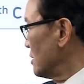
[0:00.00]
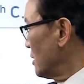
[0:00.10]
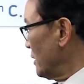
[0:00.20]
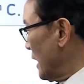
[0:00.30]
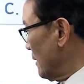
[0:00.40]

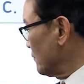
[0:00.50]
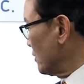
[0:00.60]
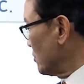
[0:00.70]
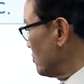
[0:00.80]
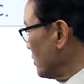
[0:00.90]
and
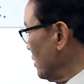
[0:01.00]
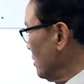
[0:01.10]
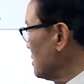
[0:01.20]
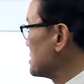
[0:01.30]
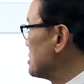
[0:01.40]
helped
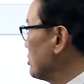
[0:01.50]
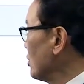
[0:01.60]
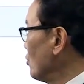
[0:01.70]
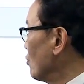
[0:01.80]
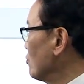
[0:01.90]
Turkey
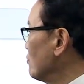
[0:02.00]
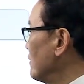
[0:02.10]
in order to